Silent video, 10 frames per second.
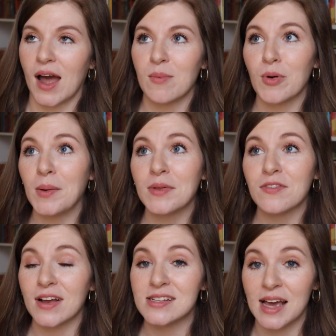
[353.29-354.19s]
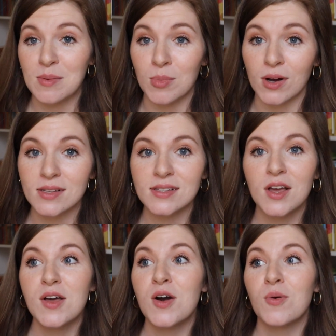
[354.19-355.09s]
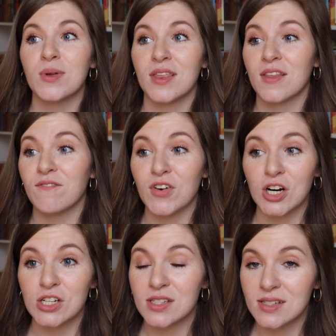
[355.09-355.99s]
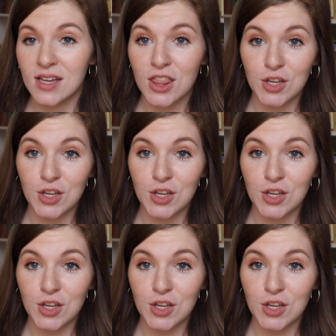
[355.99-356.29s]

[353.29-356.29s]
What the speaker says: I probably read 10 books within the first